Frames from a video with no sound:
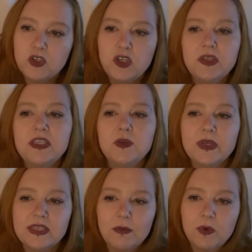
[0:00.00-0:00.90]
choosing to
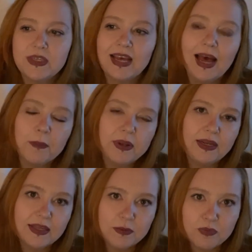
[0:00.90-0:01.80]
accept what is
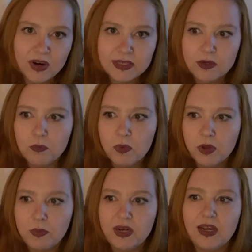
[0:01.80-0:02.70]
happening in the present
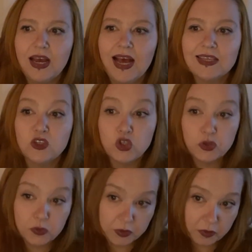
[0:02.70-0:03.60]
moment as
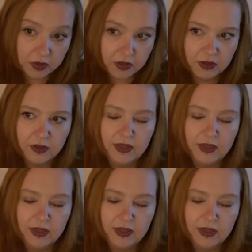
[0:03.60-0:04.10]
truth